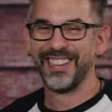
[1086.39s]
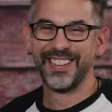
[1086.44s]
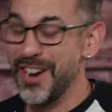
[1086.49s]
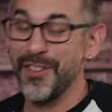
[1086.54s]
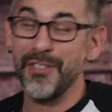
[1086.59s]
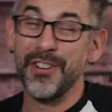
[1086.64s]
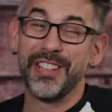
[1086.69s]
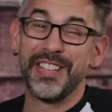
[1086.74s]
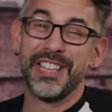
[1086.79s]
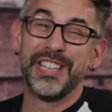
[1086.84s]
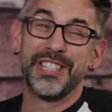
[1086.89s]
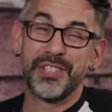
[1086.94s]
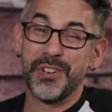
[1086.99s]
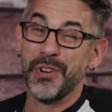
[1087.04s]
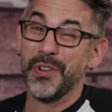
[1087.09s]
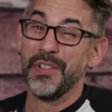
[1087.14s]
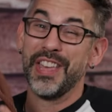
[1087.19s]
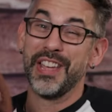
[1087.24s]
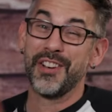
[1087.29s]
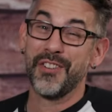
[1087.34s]
It really is
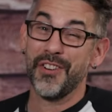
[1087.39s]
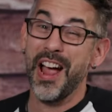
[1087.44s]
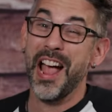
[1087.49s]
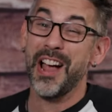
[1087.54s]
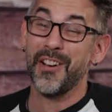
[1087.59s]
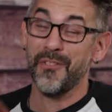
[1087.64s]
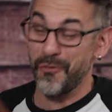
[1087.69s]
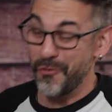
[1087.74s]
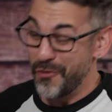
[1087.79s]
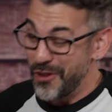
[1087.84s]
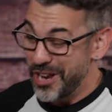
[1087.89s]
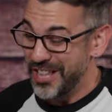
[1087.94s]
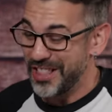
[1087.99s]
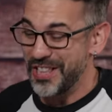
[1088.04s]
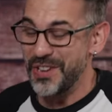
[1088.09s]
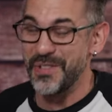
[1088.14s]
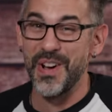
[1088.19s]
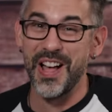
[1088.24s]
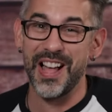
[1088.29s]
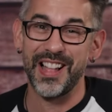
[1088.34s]
cool. They crack
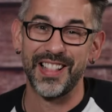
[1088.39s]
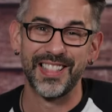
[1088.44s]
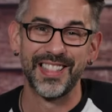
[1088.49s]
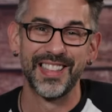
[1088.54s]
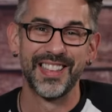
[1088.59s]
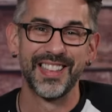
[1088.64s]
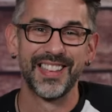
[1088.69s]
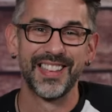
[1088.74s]
really well.